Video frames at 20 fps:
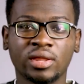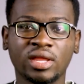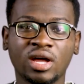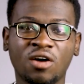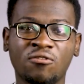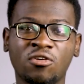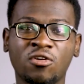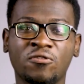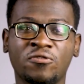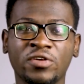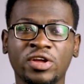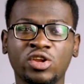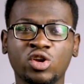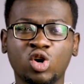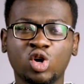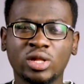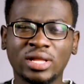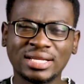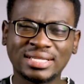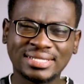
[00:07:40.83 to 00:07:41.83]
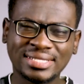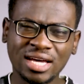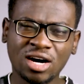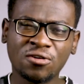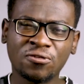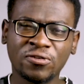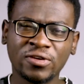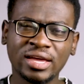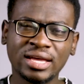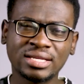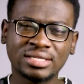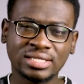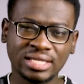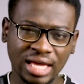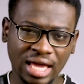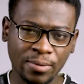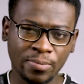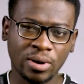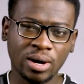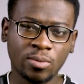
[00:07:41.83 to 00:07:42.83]
Now for video, the selfie is
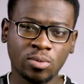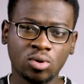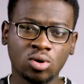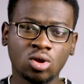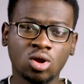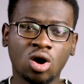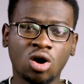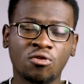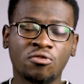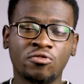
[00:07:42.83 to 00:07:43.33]
capable